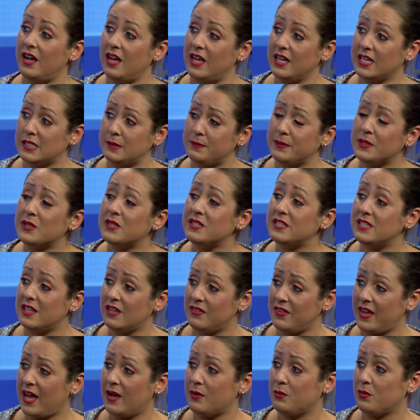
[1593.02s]
experiences
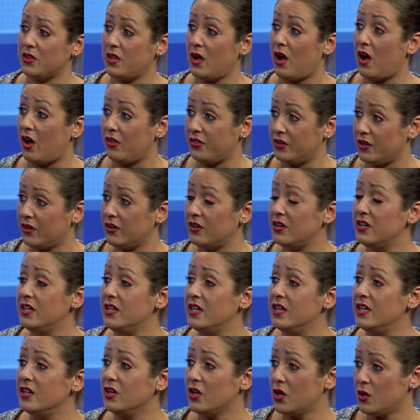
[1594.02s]
they've had with other
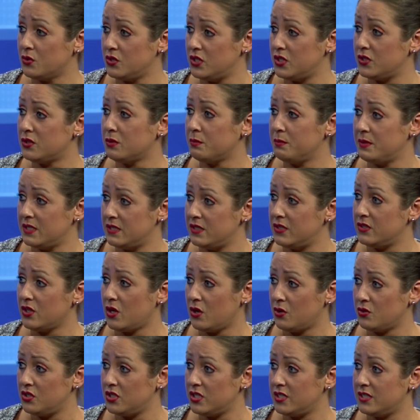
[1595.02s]
coaches or business
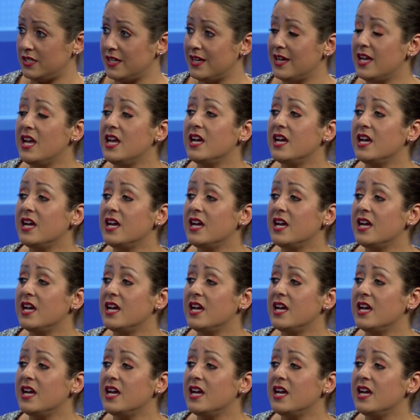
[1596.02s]
coaches